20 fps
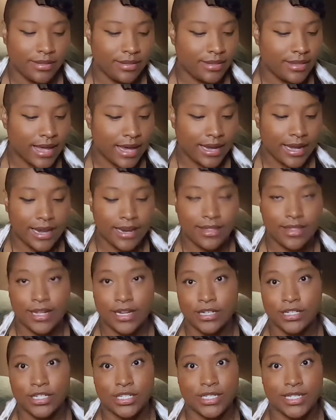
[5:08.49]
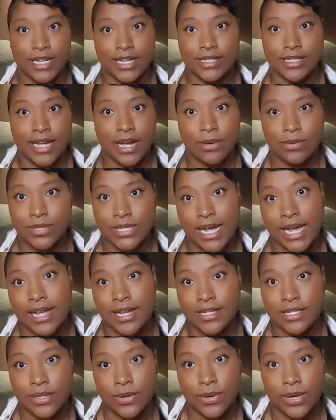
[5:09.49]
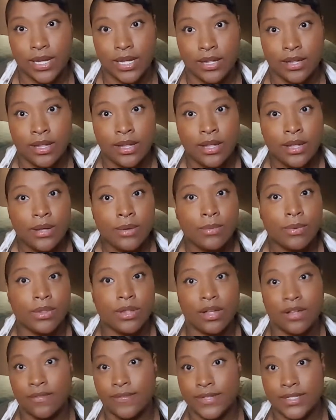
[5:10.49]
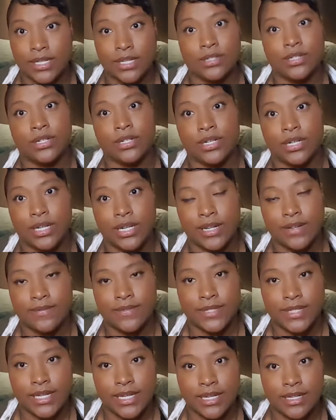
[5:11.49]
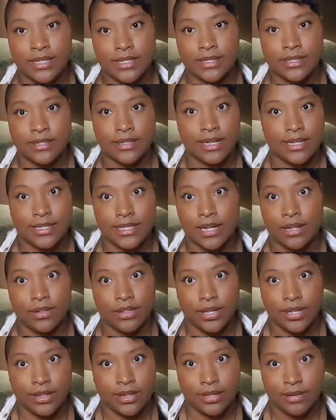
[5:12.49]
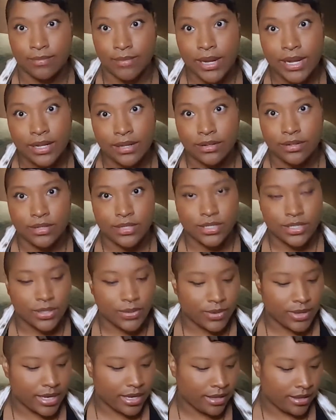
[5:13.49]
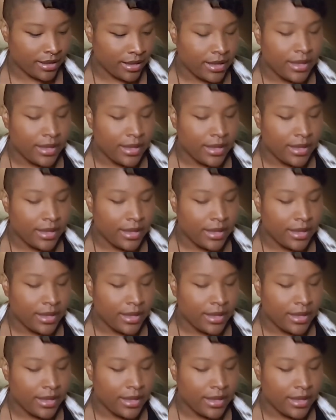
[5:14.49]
that kind of thing. Just like how diet soda with all of its alternatives is less healthy than regular soda,